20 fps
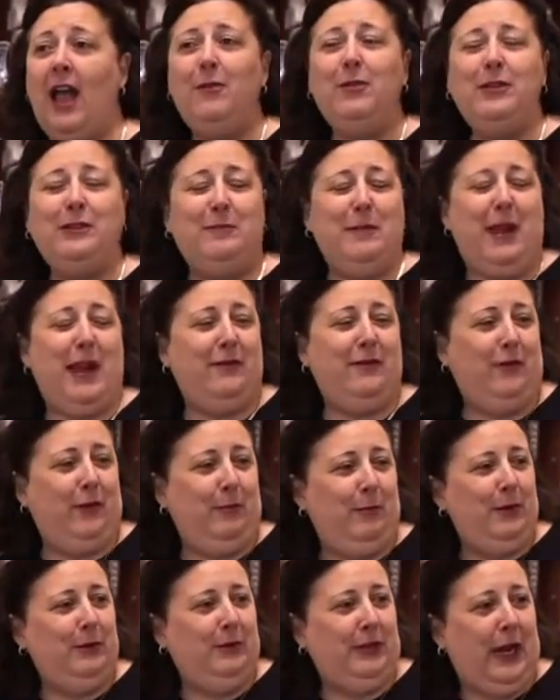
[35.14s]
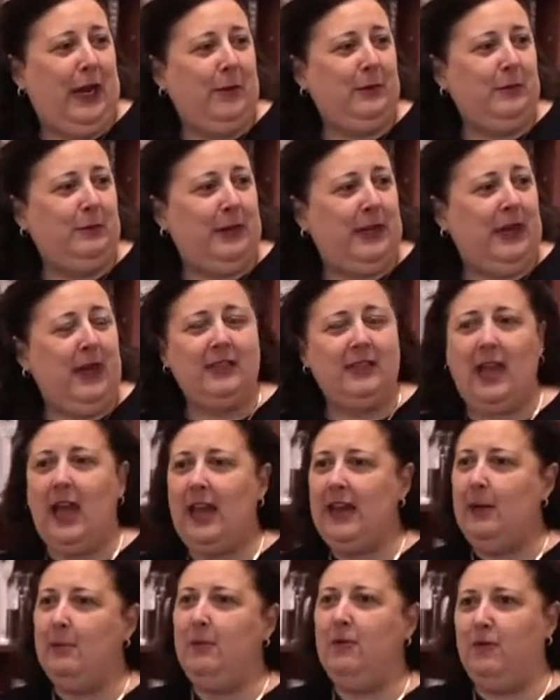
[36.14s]
I was made for museums because
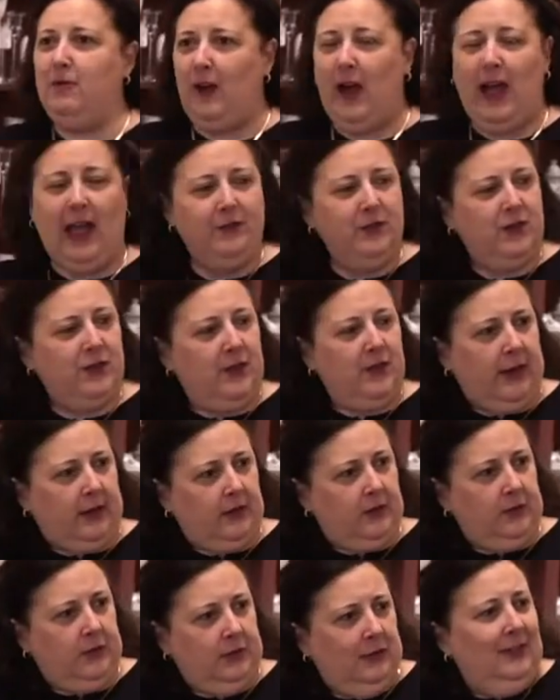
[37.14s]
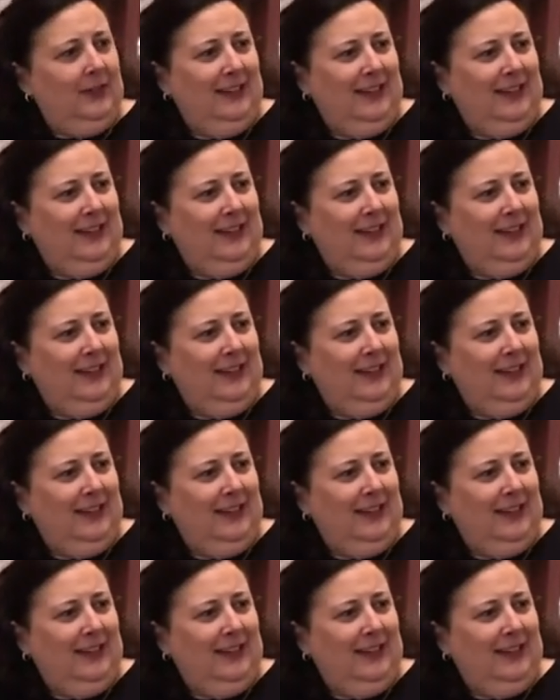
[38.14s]
I am five six